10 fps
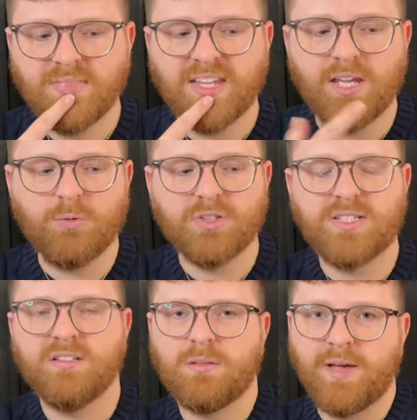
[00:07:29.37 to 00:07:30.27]
it will
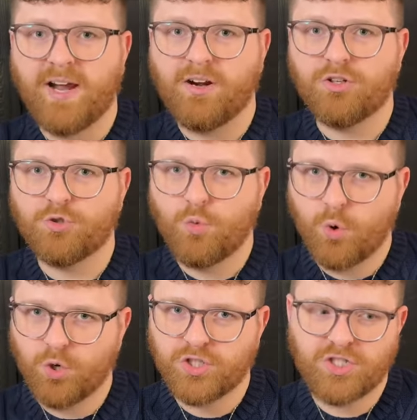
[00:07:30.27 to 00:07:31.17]
tilt the bag
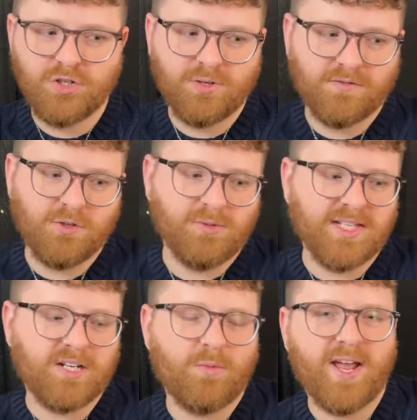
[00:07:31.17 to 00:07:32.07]
towards you, and if you
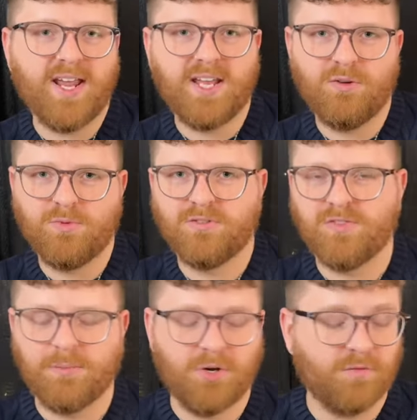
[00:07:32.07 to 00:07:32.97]
lean away, it will
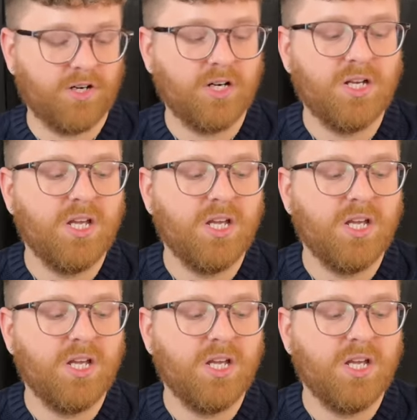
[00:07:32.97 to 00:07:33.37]
flip over.